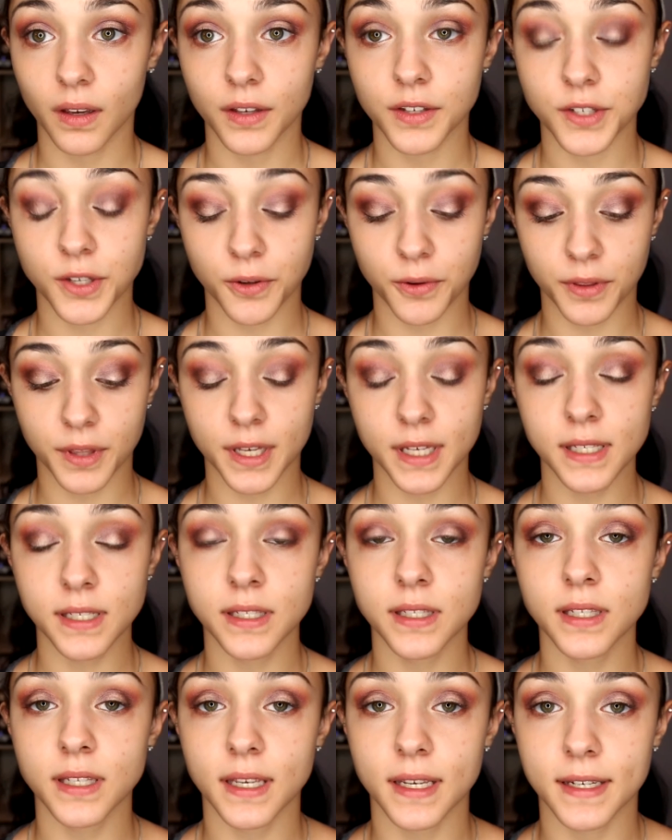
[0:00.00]
So
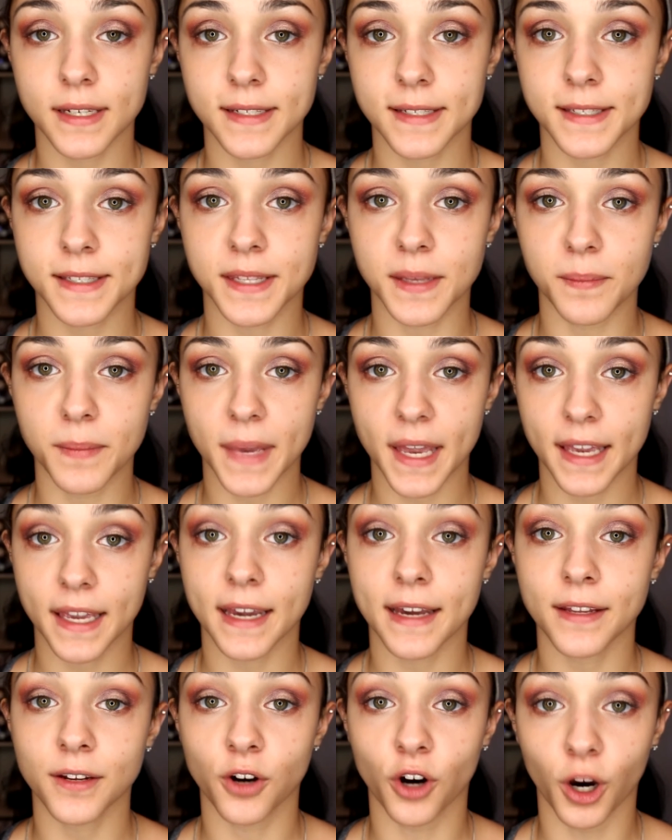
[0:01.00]
this is the make
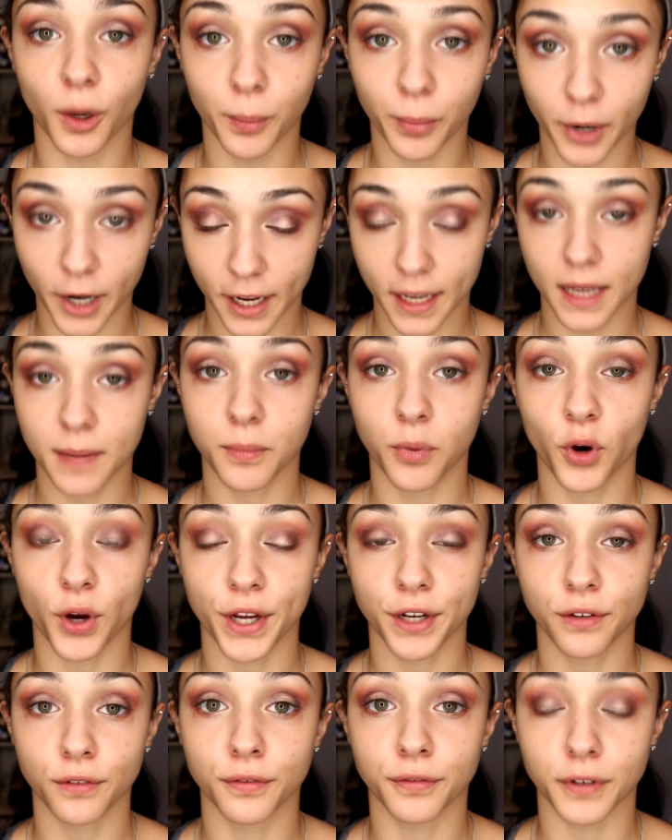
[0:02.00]
it or break it
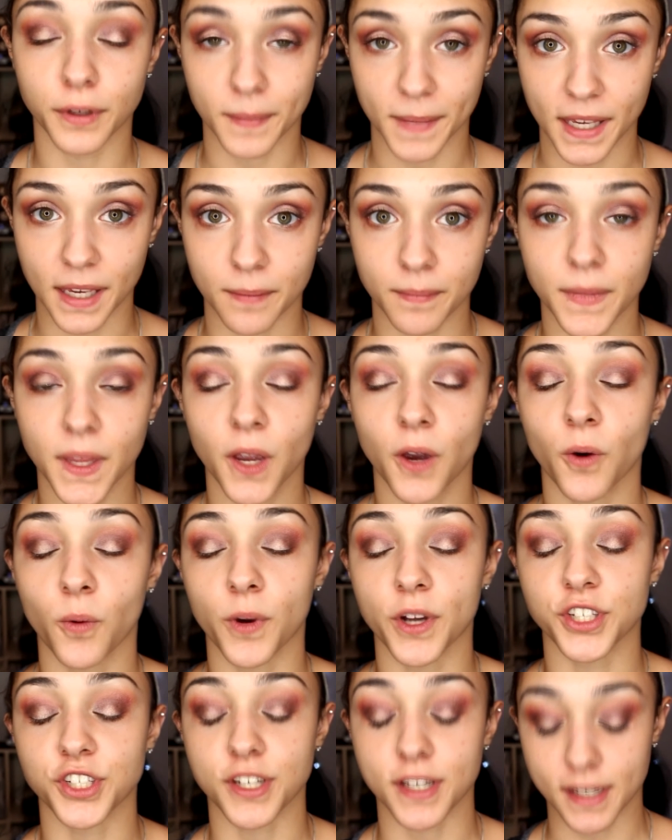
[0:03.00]
point for me,
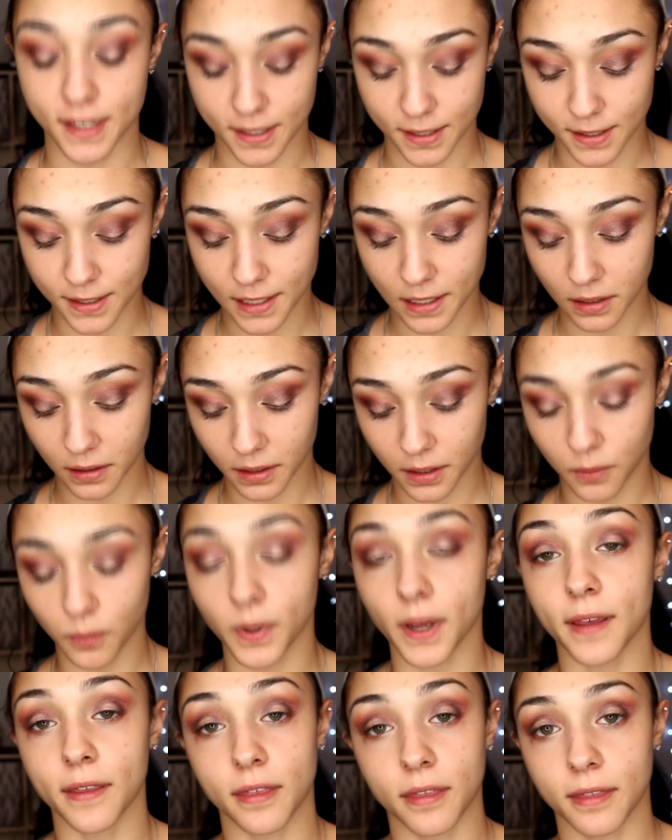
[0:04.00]
which is dealing
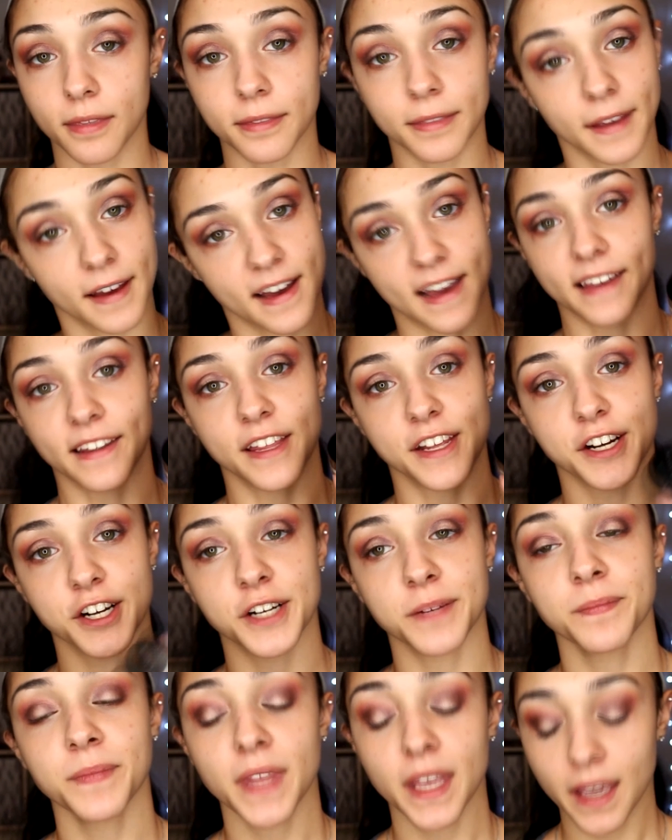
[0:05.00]
with the
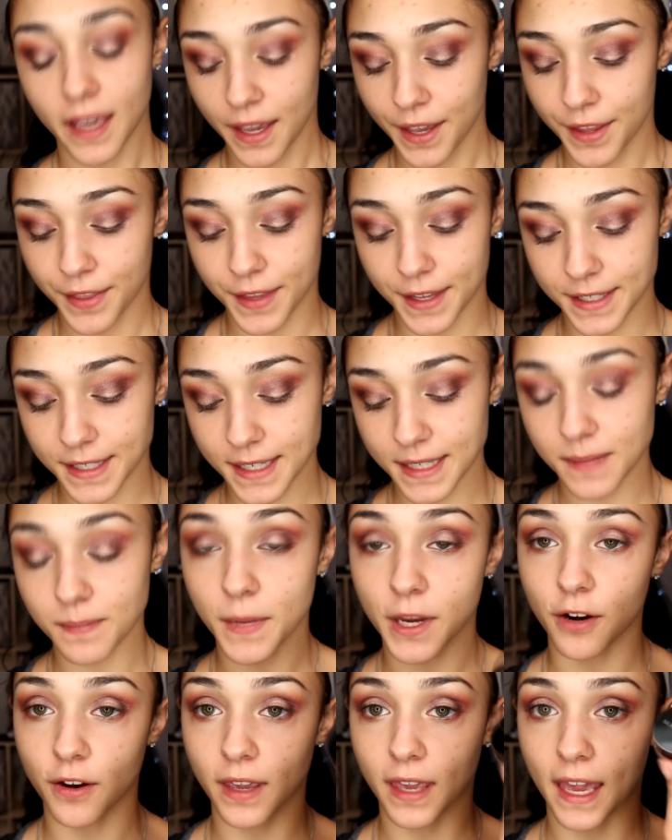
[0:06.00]
eyeliner. This is
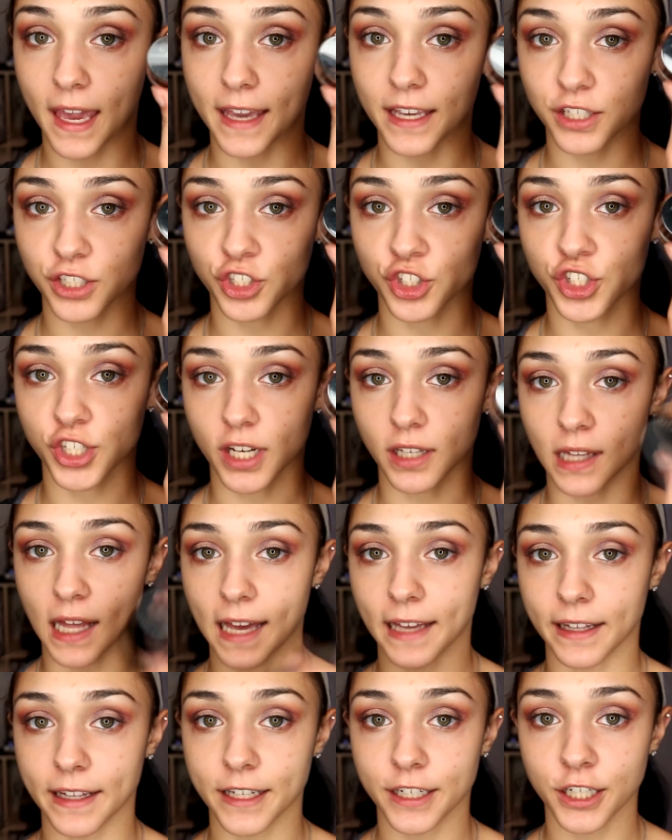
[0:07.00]
Mary Kay's gel
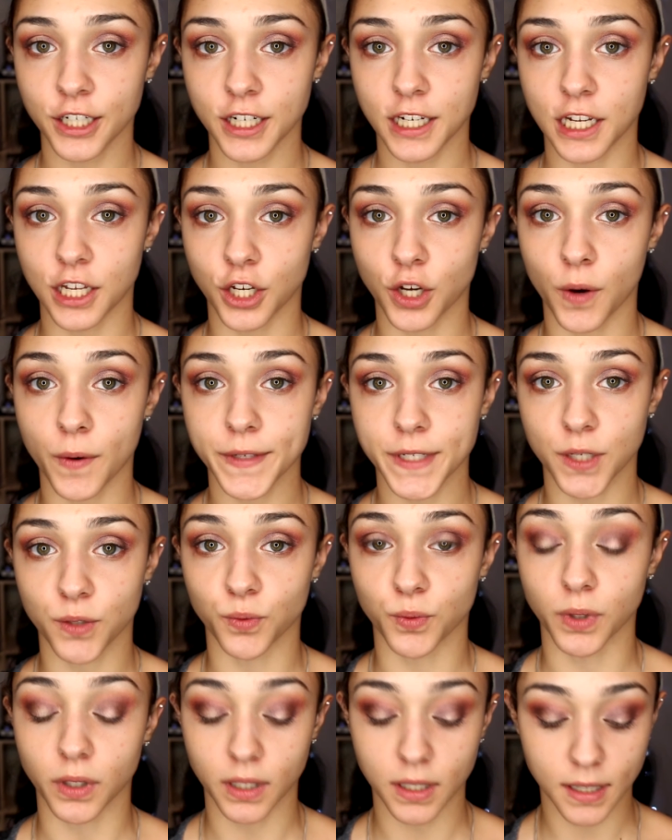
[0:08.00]
eyeliner, and it goes
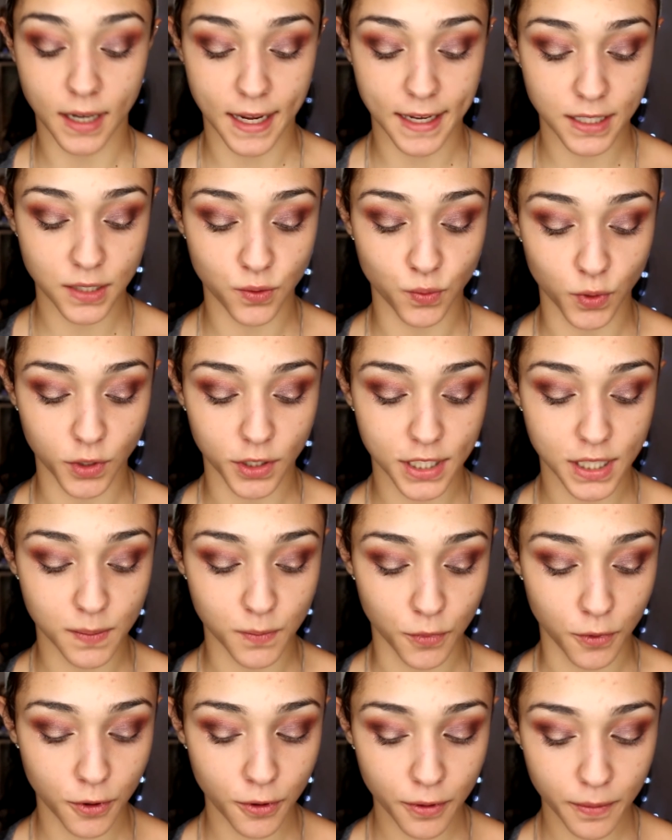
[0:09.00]
on really nice and really
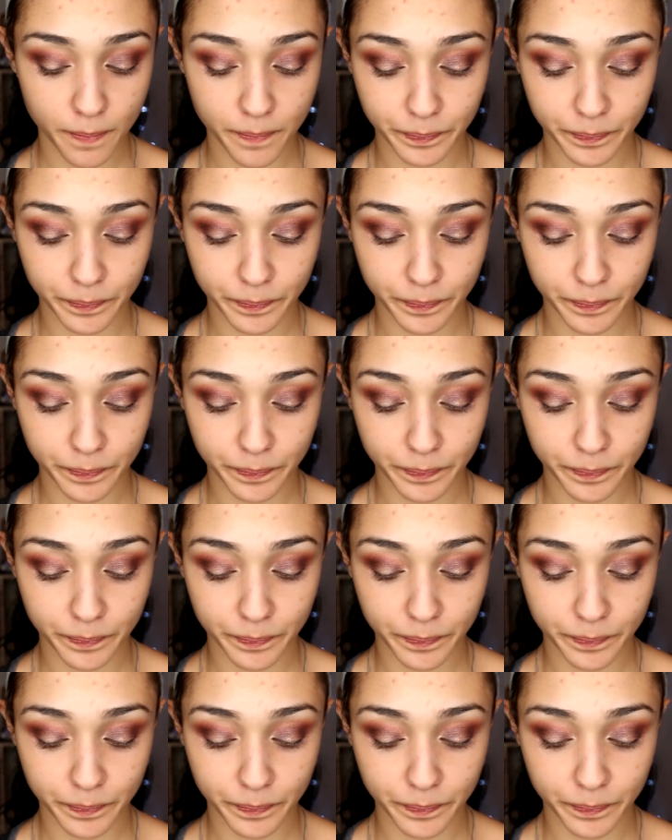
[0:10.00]
smooth.